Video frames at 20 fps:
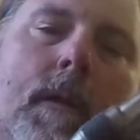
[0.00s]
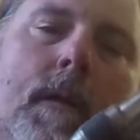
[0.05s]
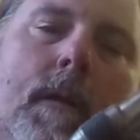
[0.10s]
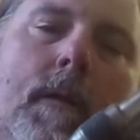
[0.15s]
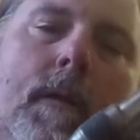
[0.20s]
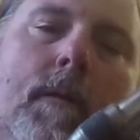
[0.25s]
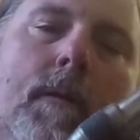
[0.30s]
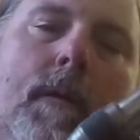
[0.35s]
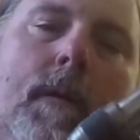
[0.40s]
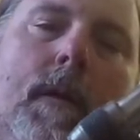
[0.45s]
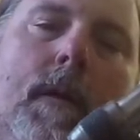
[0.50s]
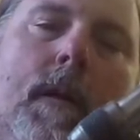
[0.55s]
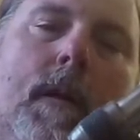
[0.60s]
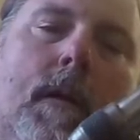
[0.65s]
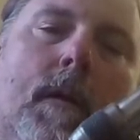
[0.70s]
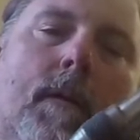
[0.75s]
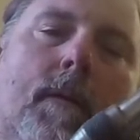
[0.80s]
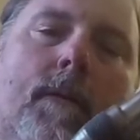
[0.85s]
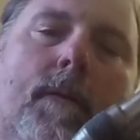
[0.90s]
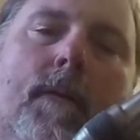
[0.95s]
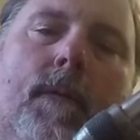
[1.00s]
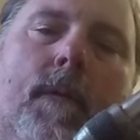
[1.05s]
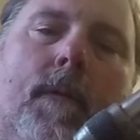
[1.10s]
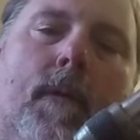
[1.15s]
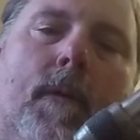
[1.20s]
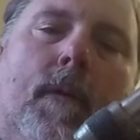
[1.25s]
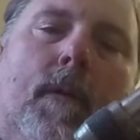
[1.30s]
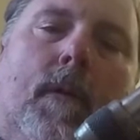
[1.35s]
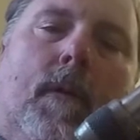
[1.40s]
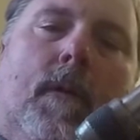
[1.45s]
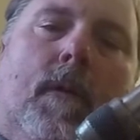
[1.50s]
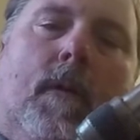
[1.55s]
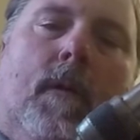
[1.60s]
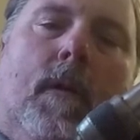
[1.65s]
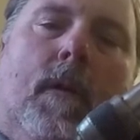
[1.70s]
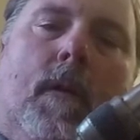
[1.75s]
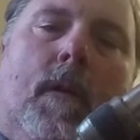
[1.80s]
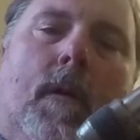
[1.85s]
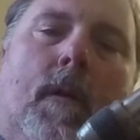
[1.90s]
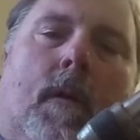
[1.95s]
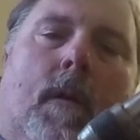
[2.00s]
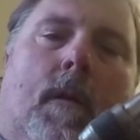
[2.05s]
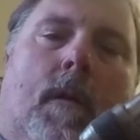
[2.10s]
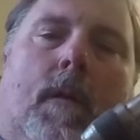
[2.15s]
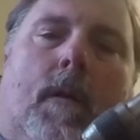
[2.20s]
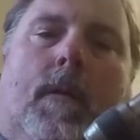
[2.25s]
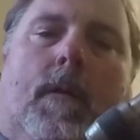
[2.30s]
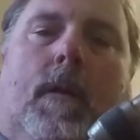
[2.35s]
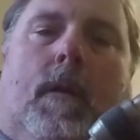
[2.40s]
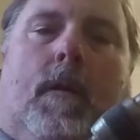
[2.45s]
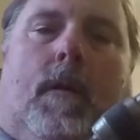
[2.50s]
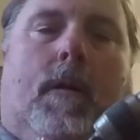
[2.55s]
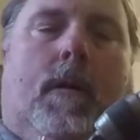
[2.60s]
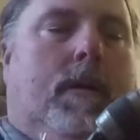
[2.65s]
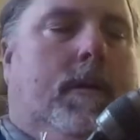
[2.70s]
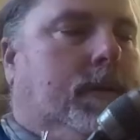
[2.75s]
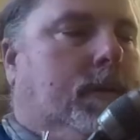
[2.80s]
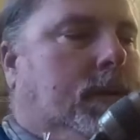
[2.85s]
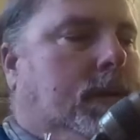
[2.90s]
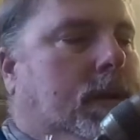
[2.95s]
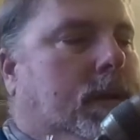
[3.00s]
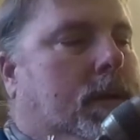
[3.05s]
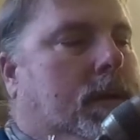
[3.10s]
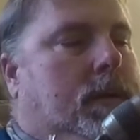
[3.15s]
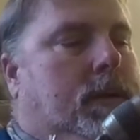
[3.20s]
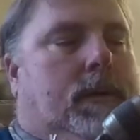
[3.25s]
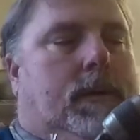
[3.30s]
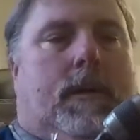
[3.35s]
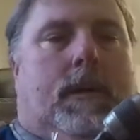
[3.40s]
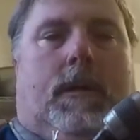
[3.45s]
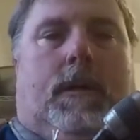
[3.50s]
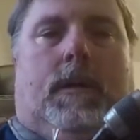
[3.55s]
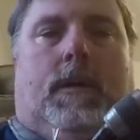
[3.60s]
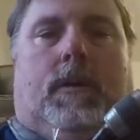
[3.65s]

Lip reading: You have the RZ's